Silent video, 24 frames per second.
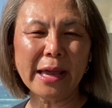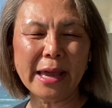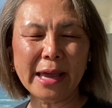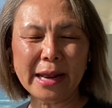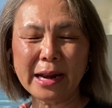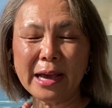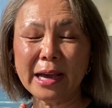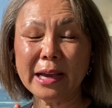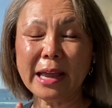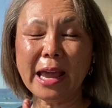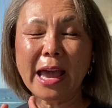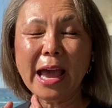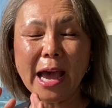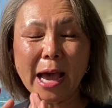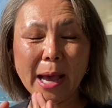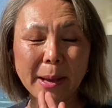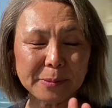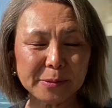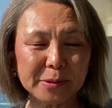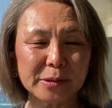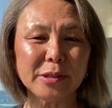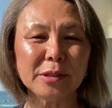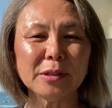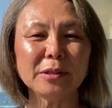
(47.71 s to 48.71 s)
and I
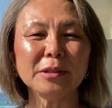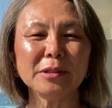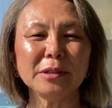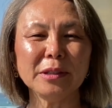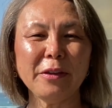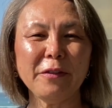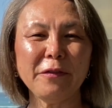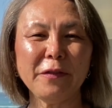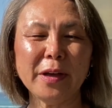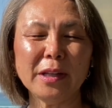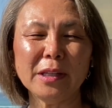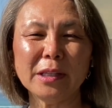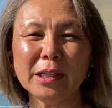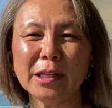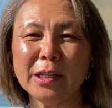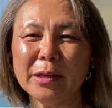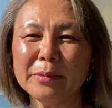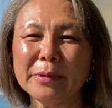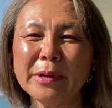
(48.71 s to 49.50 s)
absolutely fell in love.